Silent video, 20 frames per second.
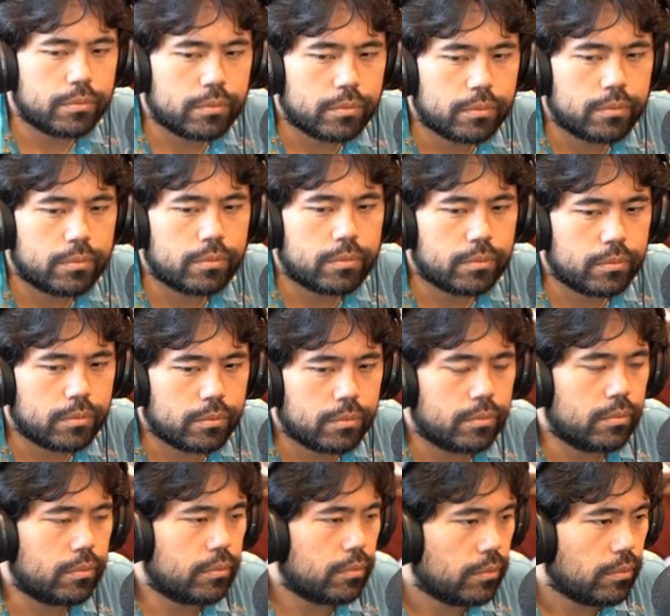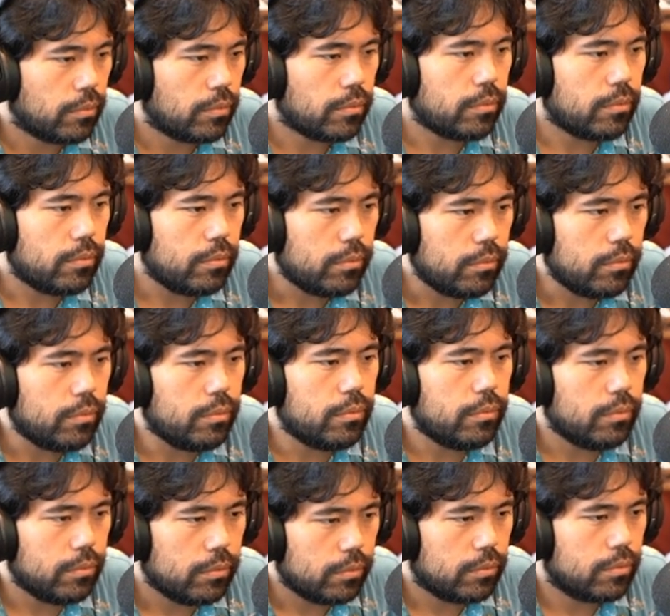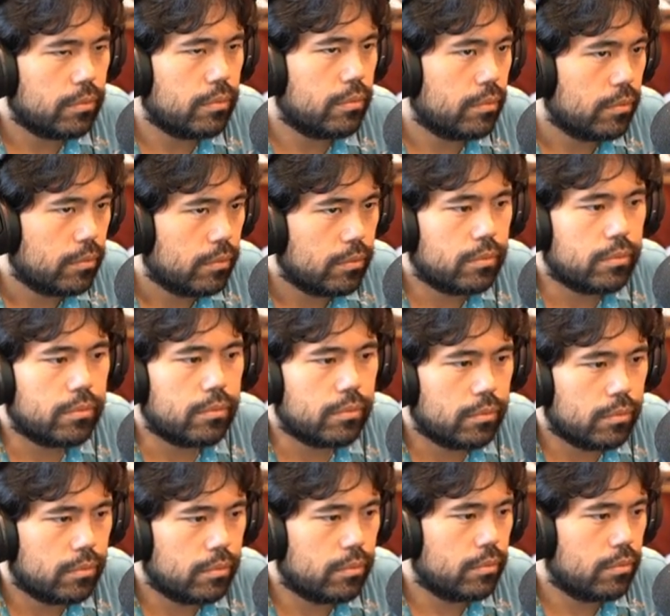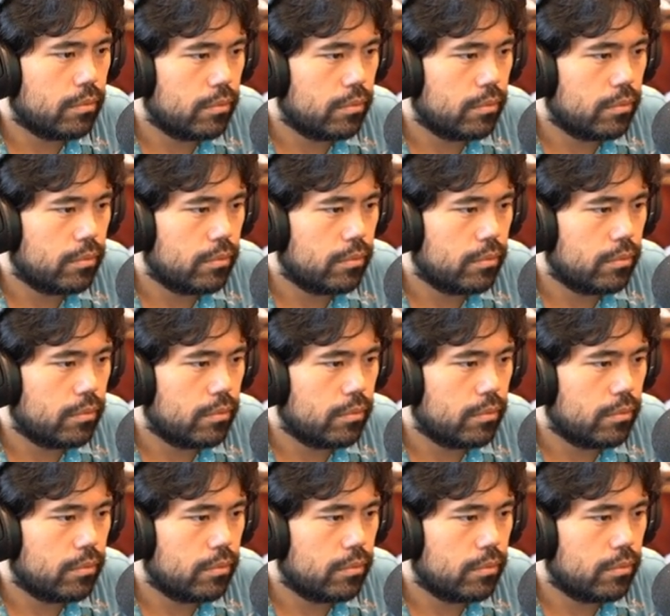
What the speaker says: [no speech]